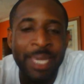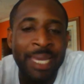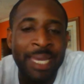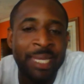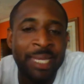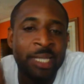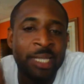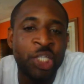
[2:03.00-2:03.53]

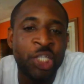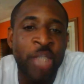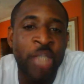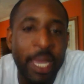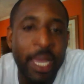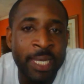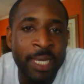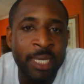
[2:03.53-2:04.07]
anything
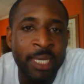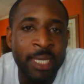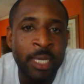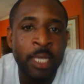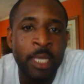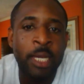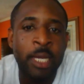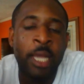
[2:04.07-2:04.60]
shiny.
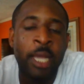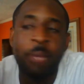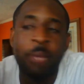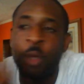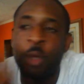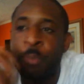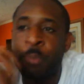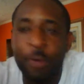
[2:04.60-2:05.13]
I am
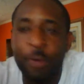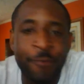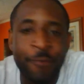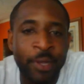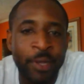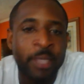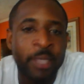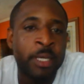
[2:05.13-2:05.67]
not
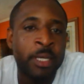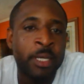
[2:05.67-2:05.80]
perfect.